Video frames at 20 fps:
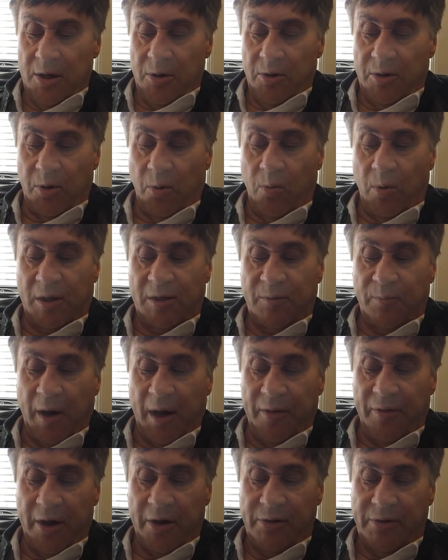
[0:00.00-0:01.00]
So we'll
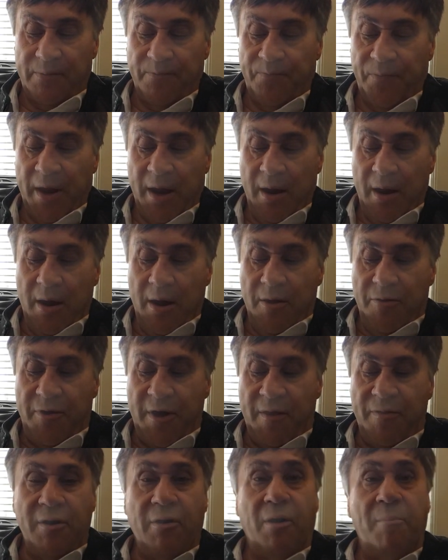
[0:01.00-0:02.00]
explain those.
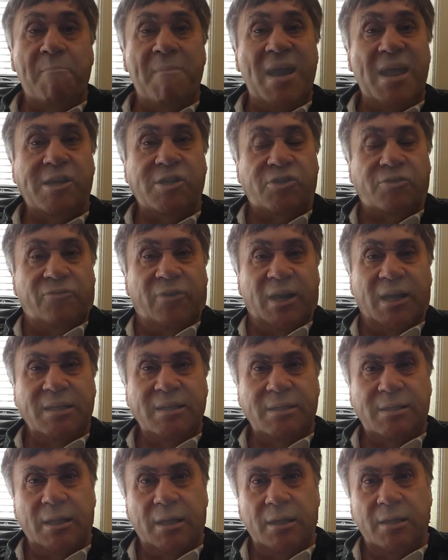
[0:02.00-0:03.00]
Then there are managed
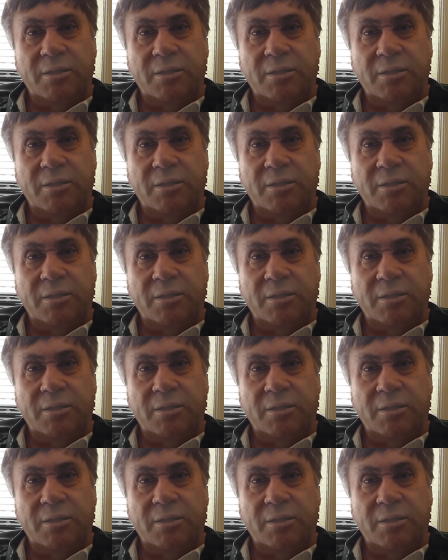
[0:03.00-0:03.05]
funds.